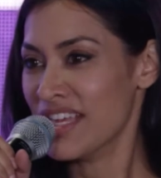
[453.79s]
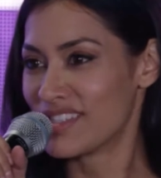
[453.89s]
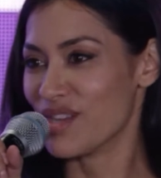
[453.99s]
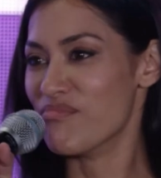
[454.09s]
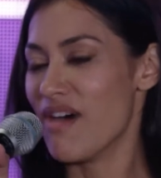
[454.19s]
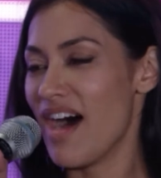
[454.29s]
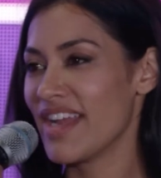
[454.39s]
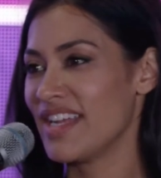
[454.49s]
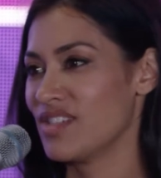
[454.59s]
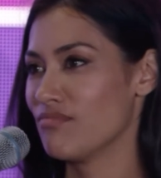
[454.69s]
So
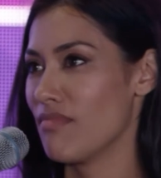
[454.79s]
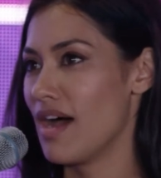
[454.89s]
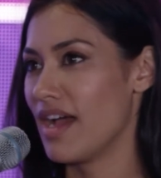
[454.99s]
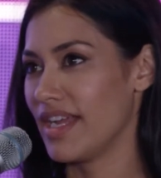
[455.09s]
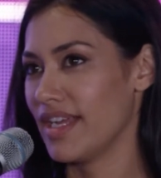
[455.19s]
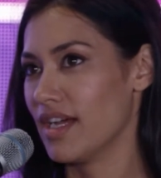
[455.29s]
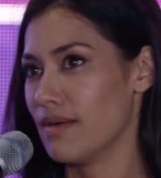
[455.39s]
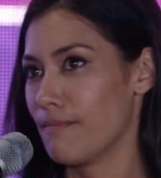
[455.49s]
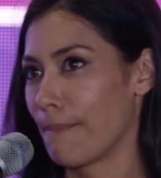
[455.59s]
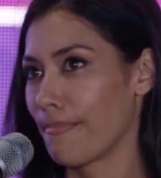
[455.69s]

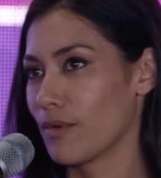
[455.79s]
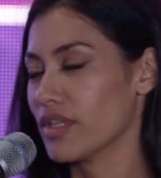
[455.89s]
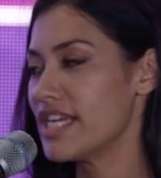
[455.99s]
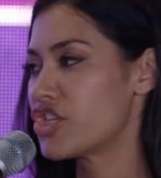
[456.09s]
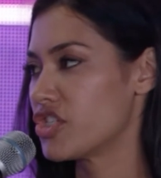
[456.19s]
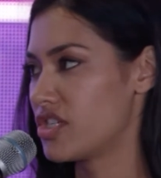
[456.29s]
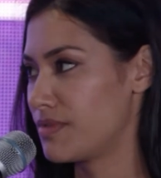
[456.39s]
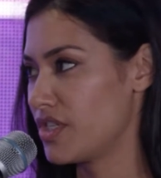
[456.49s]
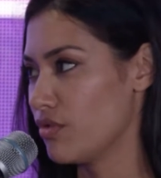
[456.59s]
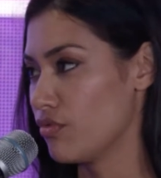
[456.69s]
my relationship
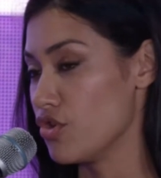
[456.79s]
to you,